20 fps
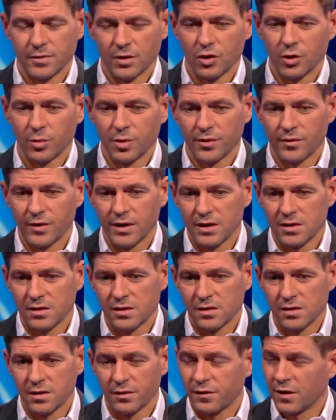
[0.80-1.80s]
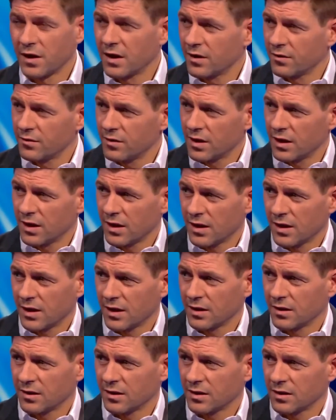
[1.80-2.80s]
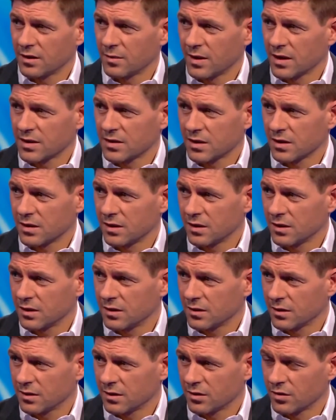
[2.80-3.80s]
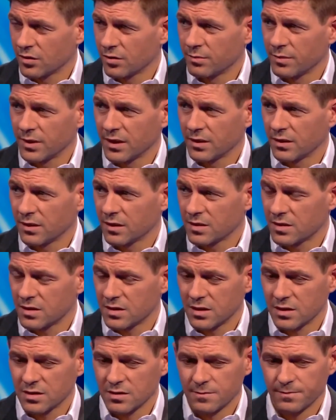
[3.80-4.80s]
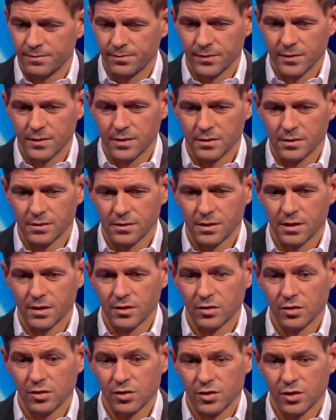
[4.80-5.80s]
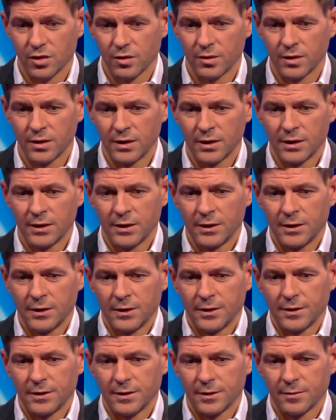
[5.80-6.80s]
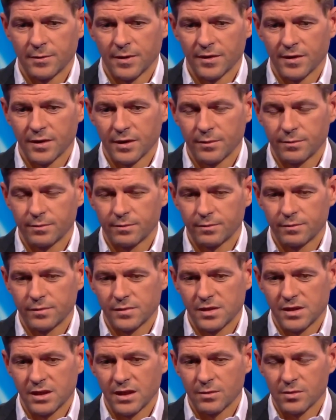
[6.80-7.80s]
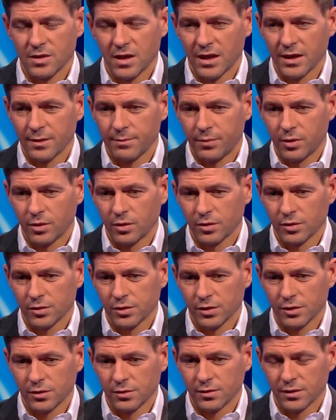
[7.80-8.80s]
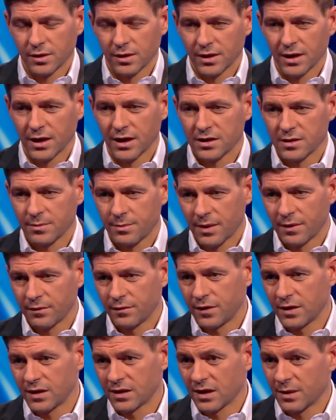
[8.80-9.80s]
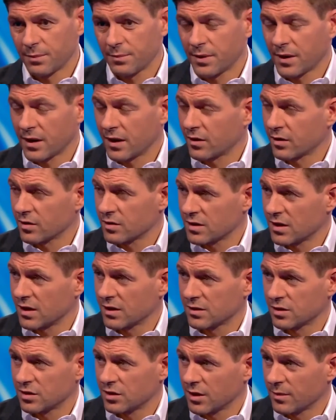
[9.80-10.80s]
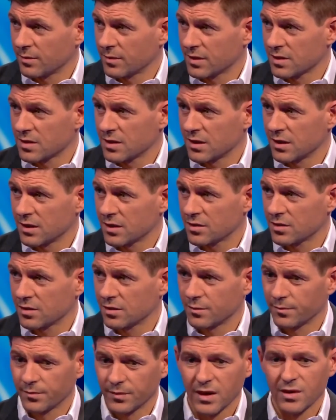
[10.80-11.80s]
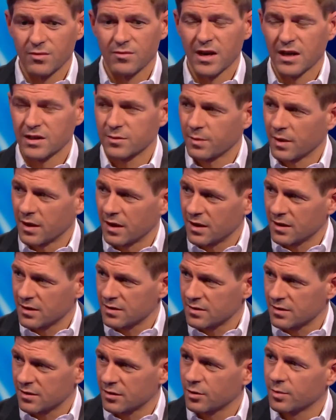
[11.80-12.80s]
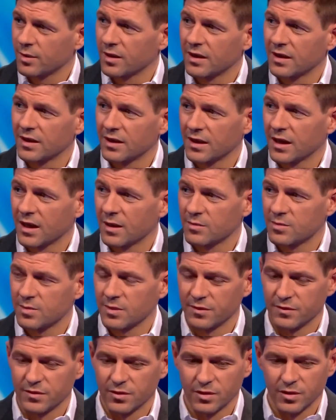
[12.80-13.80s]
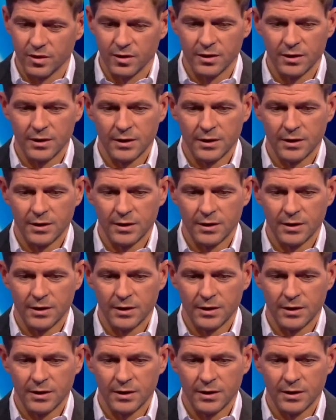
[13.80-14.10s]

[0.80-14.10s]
couple of reasons. They're flying really high in their domestic league. I think they're unbeaten this season. And also, I think teams like Porto and the likes of Benfica, they prioritise the Champions League, so they rest players a couple of league games before,